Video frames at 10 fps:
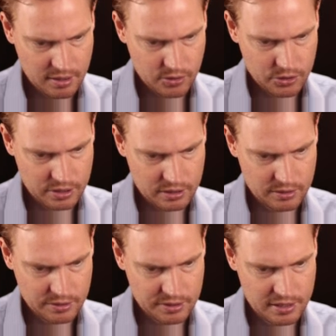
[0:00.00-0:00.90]
which
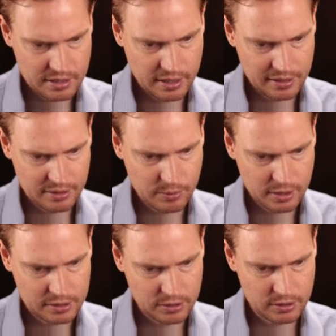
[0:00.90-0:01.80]
include
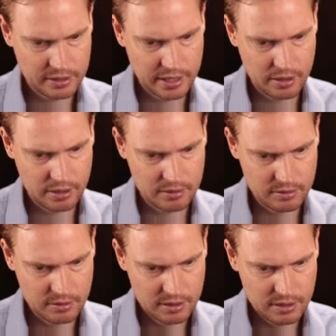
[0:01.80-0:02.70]
DKNY, Donna
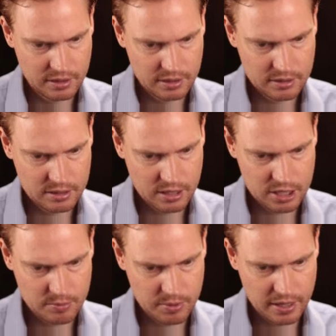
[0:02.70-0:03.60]
Karan,
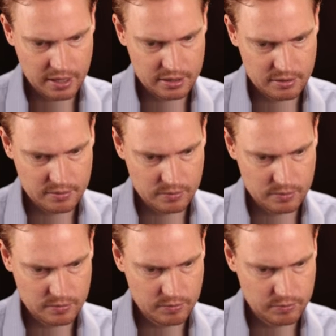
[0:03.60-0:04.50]
GH Bash,
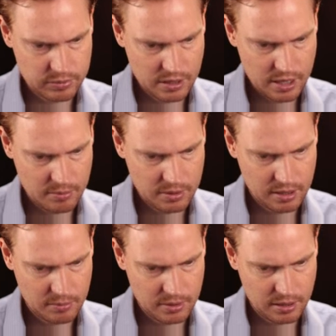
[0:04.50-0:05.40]
blah
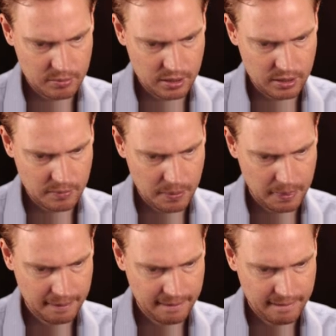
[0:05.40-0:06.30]
blah blah blah.
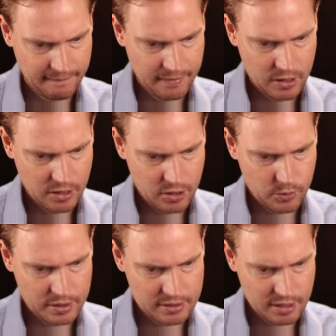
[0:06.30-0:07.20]

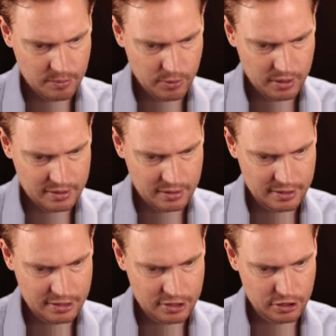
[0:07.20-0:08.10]
We sell products under
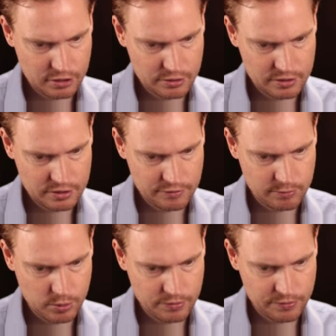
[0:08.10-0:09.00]

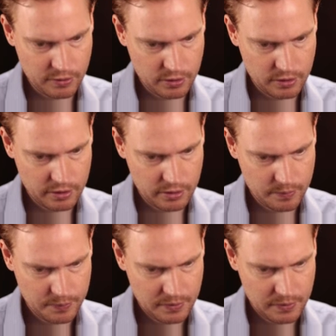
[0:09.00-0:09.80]
exclusive portfolio